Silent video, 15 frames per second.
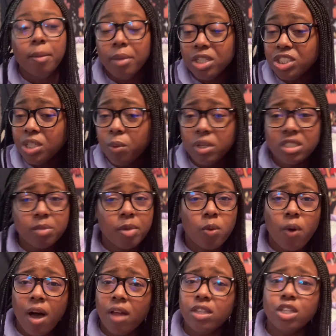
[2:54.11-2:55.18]
But she wants to be
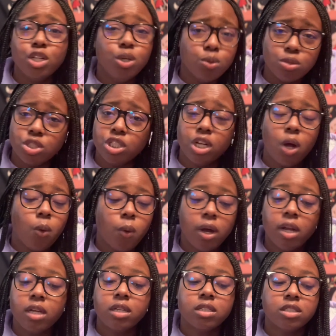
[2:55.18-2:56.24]
wild and loose. She don't want
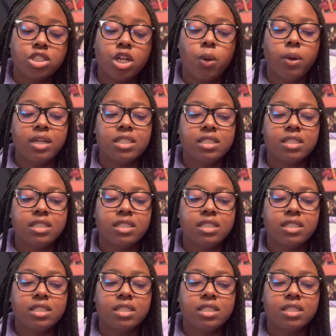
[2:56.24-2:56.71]
to she don't want to